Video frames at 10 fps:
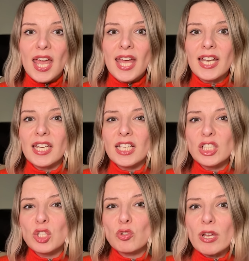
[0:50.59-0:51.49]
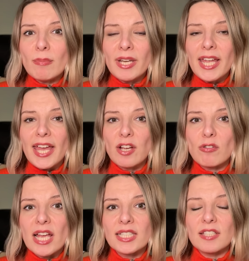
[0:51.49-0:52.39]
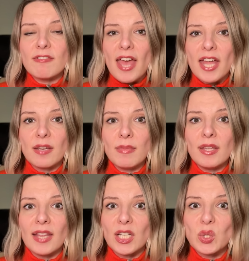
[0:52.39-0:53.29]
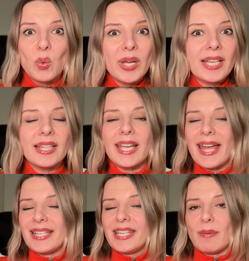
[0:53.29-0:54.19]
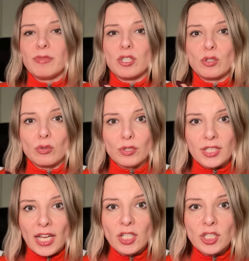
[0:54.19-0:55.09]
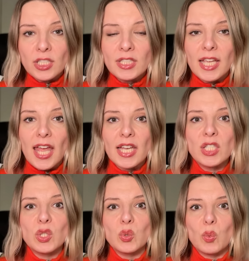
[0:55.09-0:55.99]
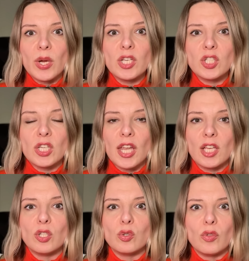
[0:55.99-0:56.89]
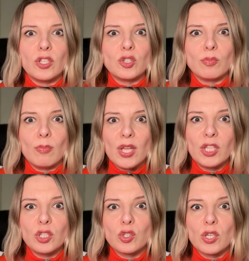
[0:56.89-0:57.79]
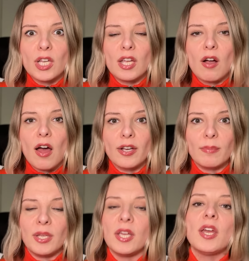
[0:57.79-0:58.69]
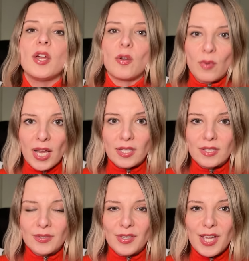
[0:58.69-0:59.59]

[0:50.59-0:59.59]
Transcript: and an extremely aggressive enemy that quickly adapted to sanctions and switched into this military economy rails.